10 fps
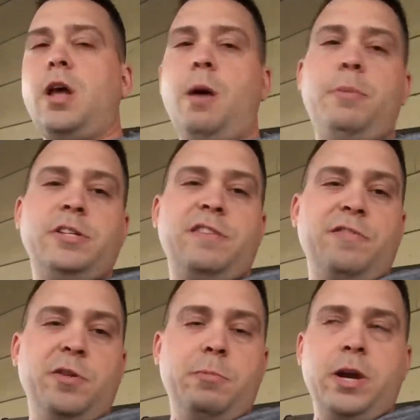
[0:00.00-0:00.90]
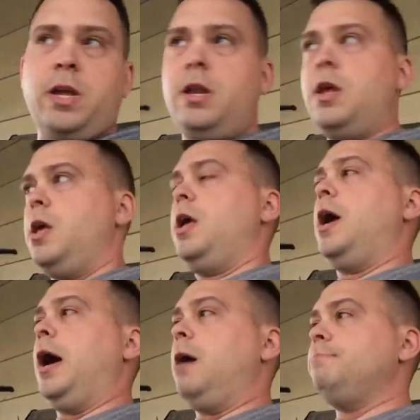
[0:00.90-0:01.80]
I'll put his info in the bucket.
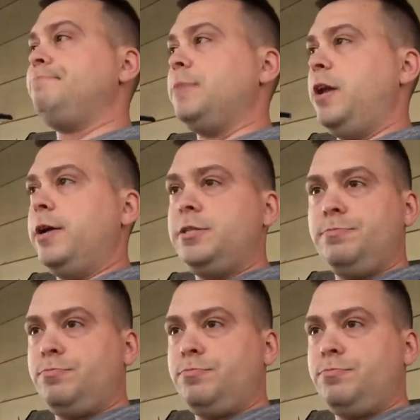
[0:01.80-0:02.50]
Um, anyways,